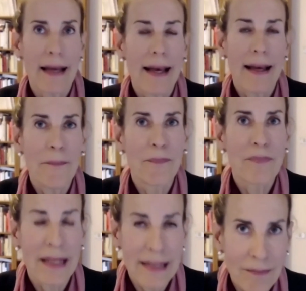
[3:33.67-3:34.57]
um,
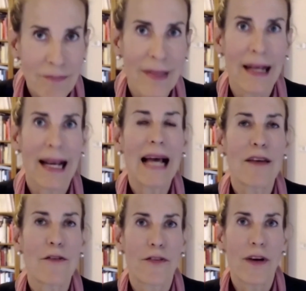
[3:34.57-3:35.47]
life,
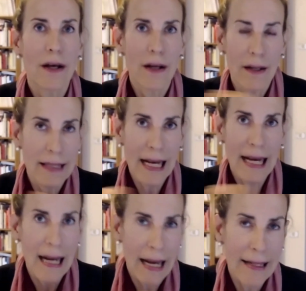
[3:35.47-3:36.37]
uh,
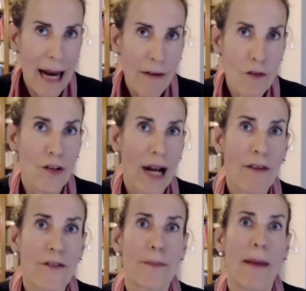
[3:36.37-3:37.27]
the, the average
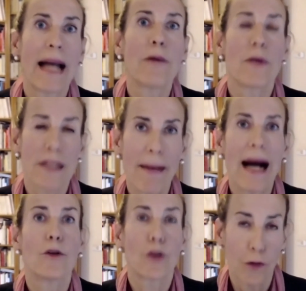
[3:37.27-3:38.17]
lifespan was
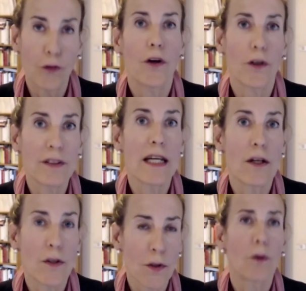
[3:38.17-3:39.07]
about 40
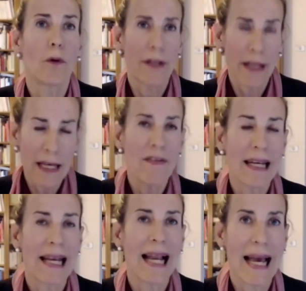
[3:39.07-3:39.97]
years old,
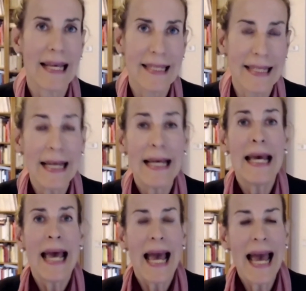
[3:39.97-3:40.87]
even less
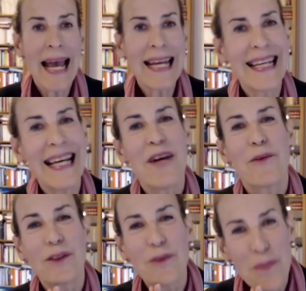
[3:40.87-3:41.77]
and
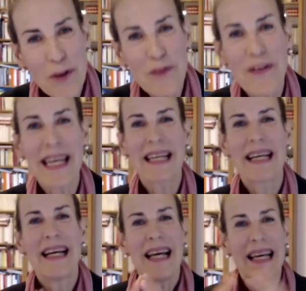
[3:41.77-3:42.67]
what moving
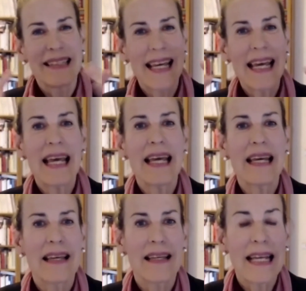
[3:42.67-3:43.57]
they
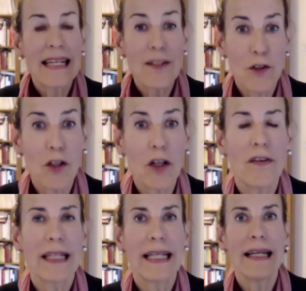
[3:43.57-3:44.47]
uh, they
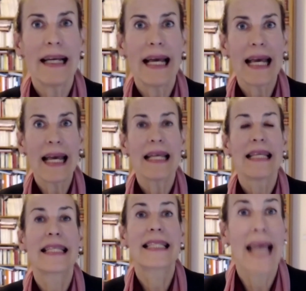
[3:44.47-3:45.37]
discovered a
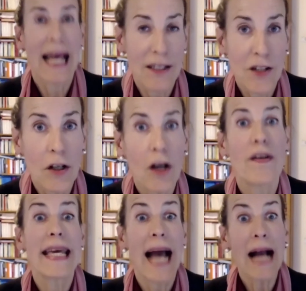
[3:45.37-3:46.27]
skeleton of a
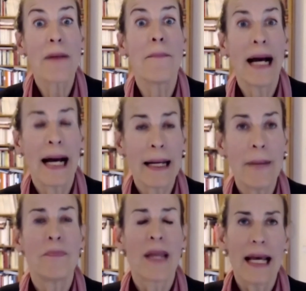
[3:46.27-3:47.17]
young man
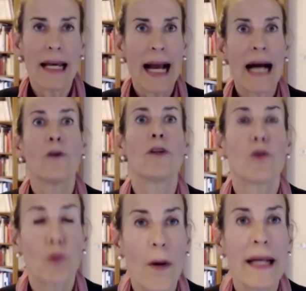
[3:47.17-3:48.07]
around
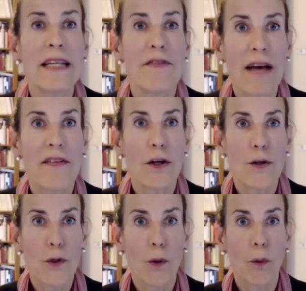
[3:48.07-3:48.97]
25
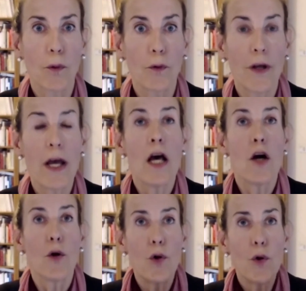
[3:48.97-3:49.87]
years old
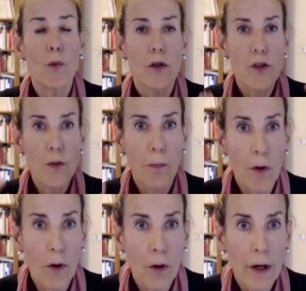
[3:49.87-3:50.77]
who was
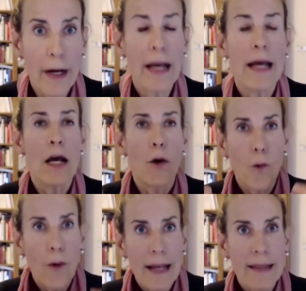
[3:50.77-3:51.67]
born
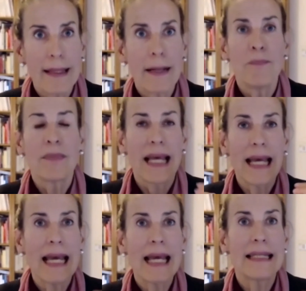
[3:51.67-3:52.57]
with
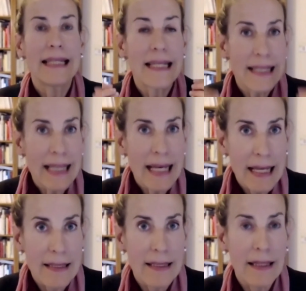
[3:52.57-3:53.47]
a
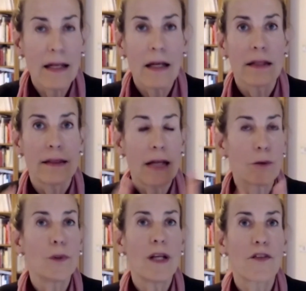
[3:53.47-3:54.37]
disease that
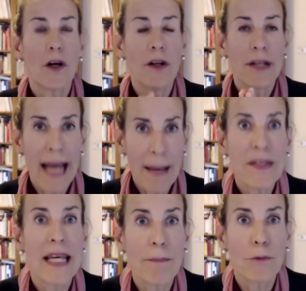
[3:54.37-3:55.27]
would have condemned
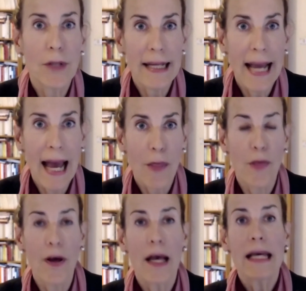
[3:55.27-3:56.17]
him to the death.
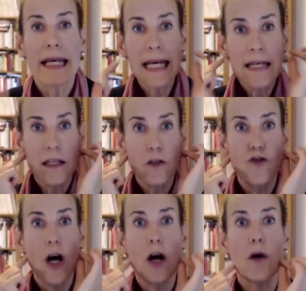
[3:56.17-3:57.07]
His
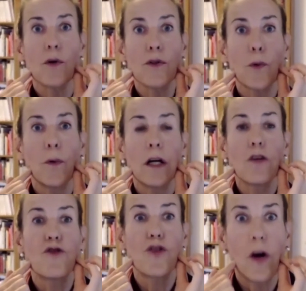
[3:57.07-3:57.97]
jaws were
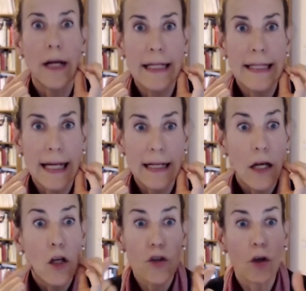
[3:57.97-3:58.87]
jointed,
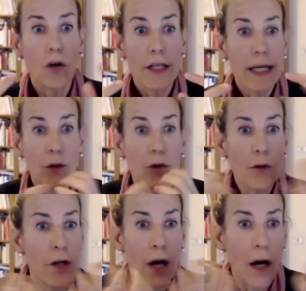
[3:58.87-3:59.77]
so he could
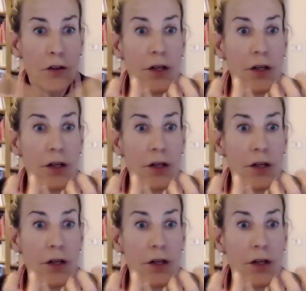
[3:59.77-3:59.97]
not